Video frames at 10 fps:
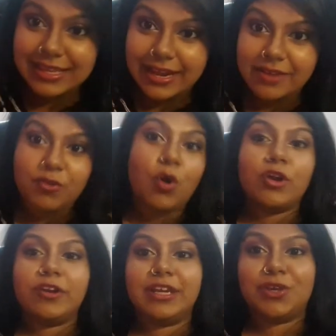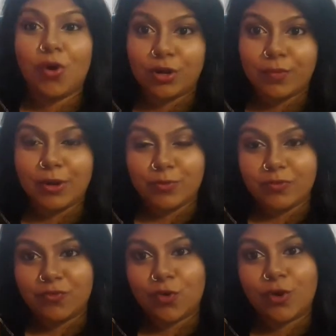that I have already talked about
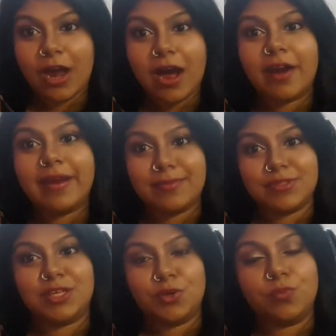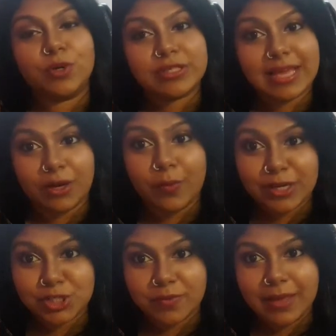before, are MCQ books and
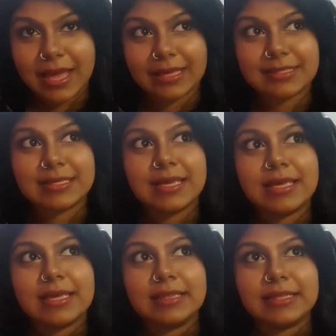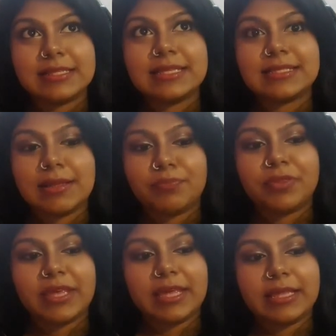question banks. This is
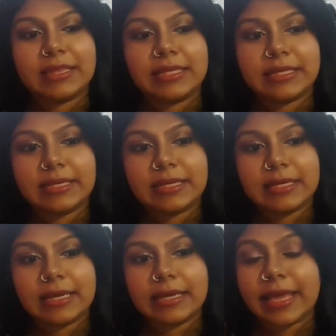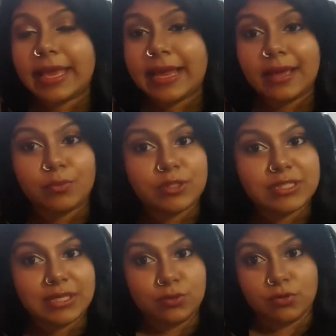something that, again, I would
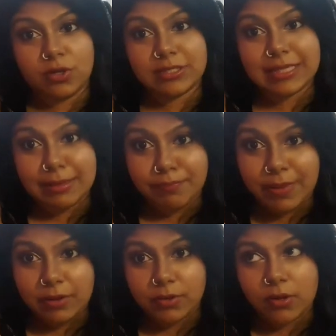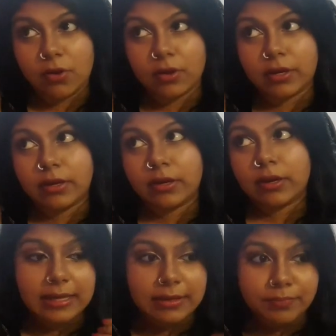say do not skimp out on.
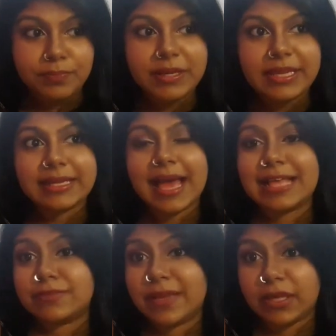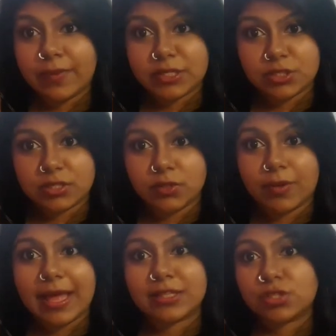complete as many questions as you
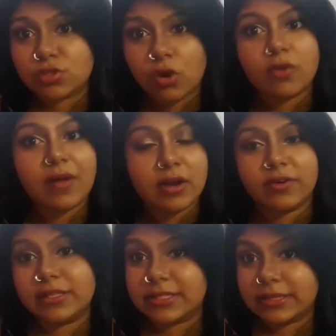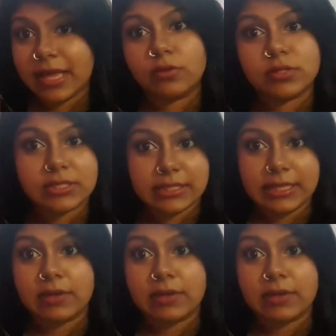can, solve hundreds and thousands